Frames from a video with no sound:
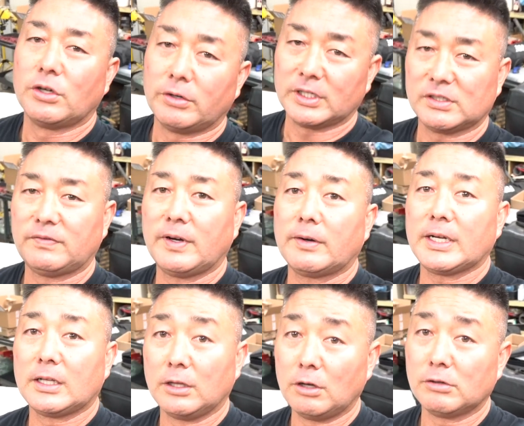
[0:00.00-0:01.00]
so it is very
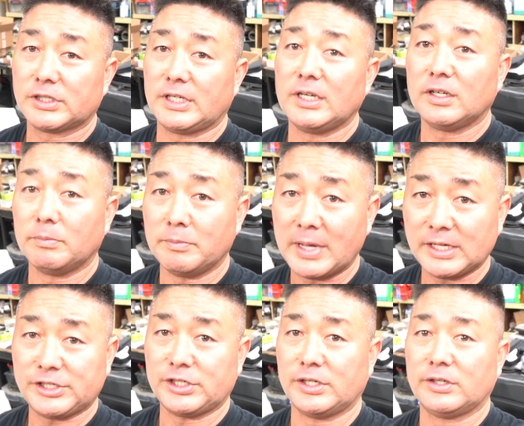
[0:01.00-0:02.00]
close in
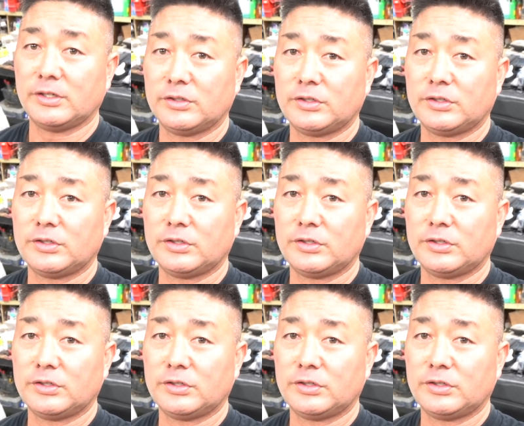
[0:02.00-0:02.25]
dimension